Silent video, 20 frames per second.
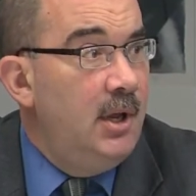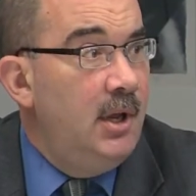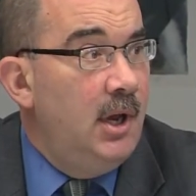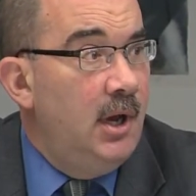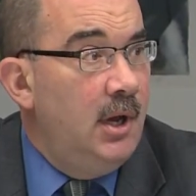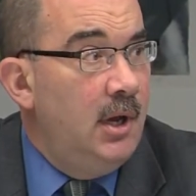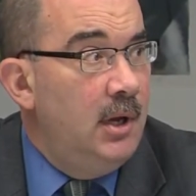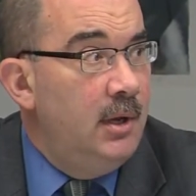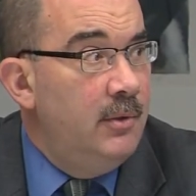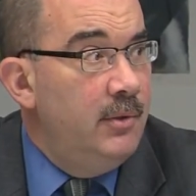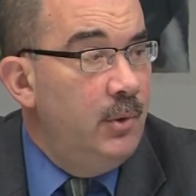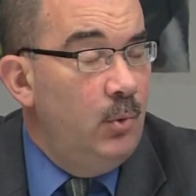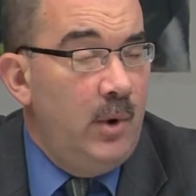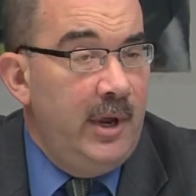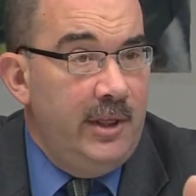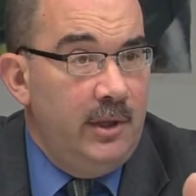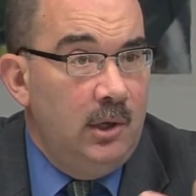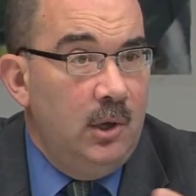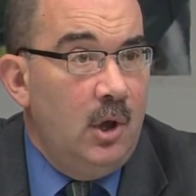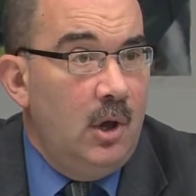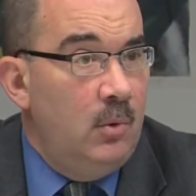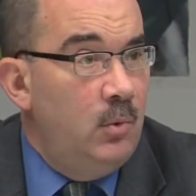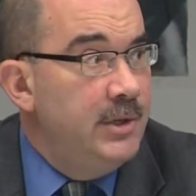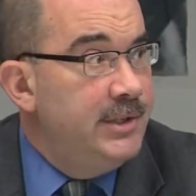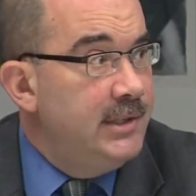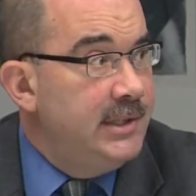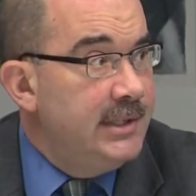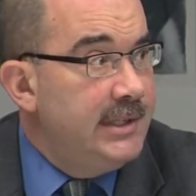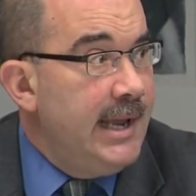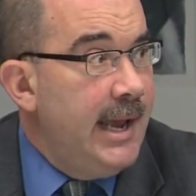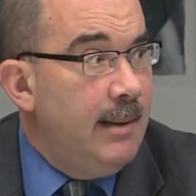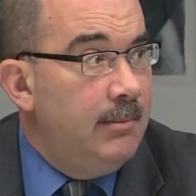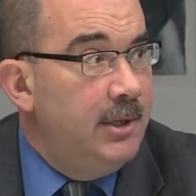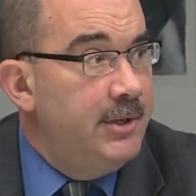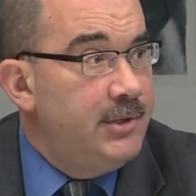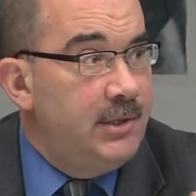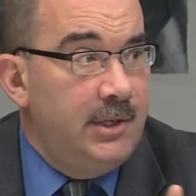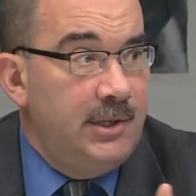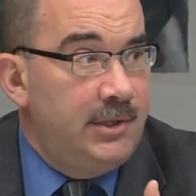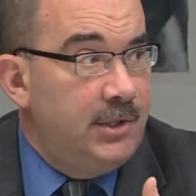The way the law was
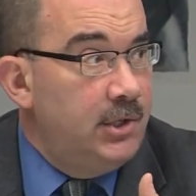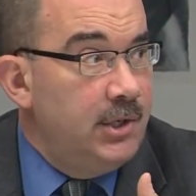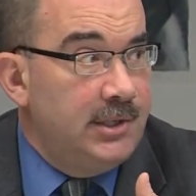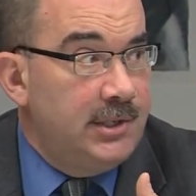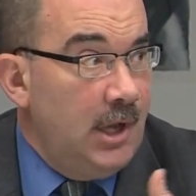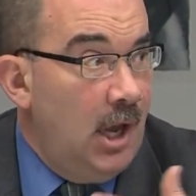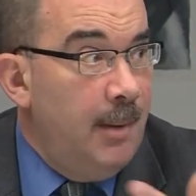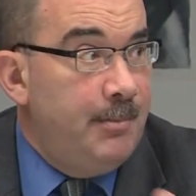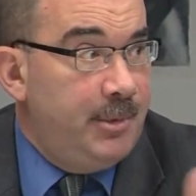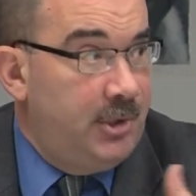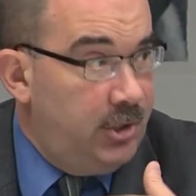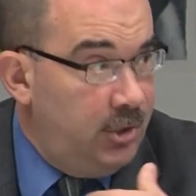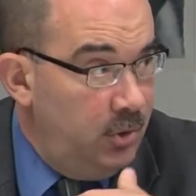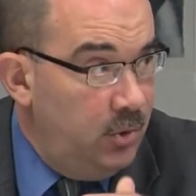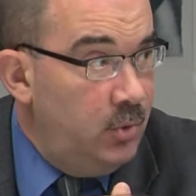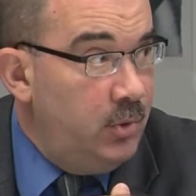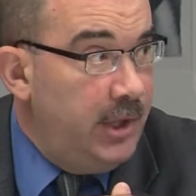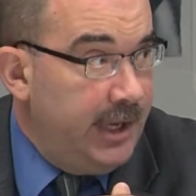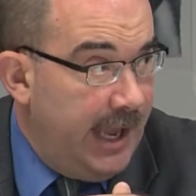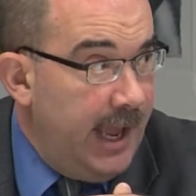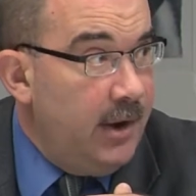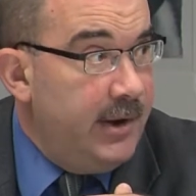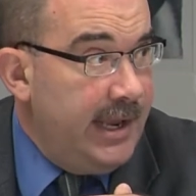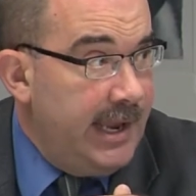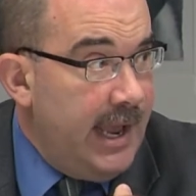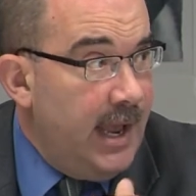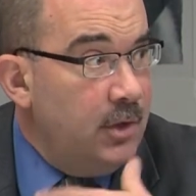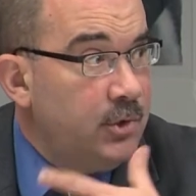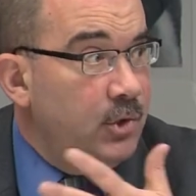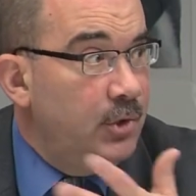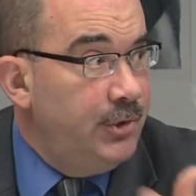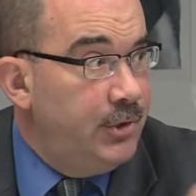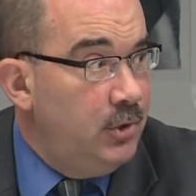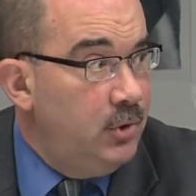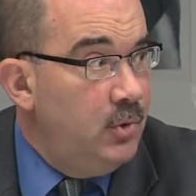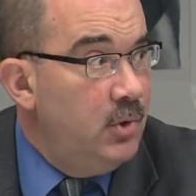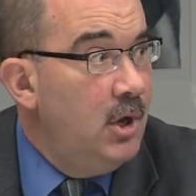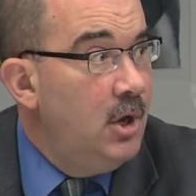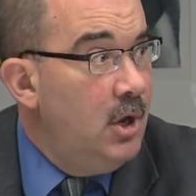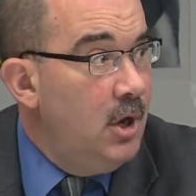established, it's just up to the county council
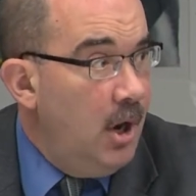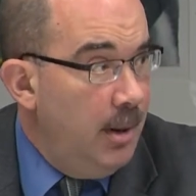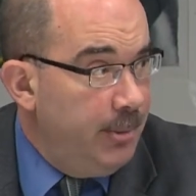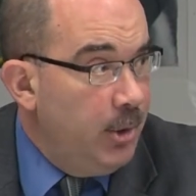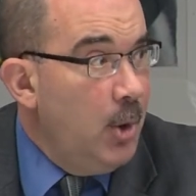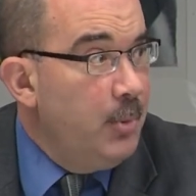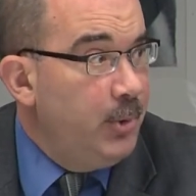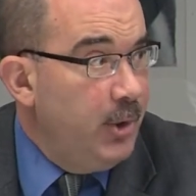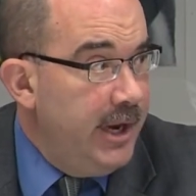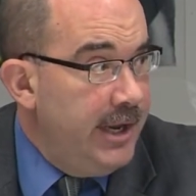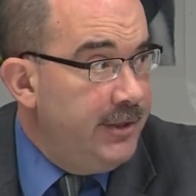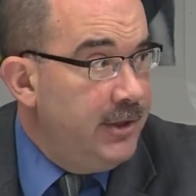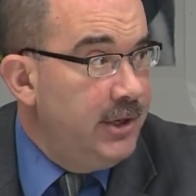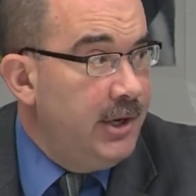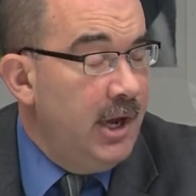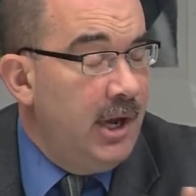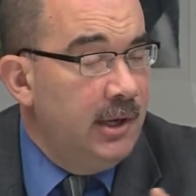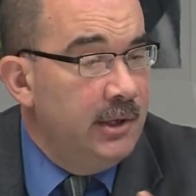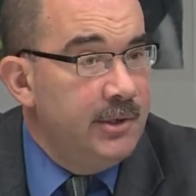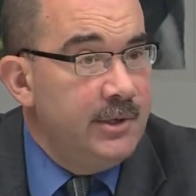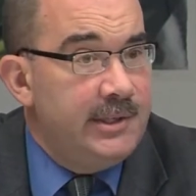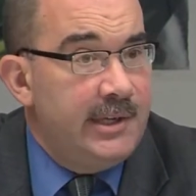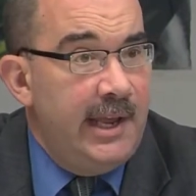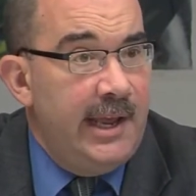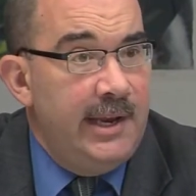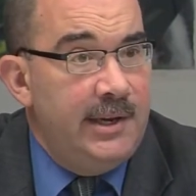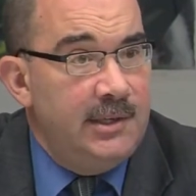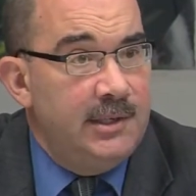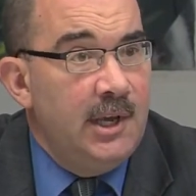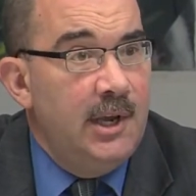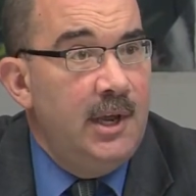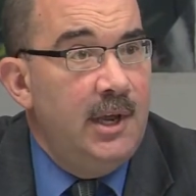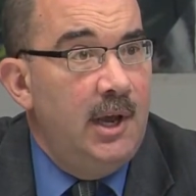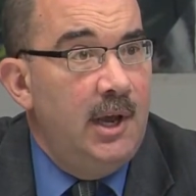to appropriate the dollars. And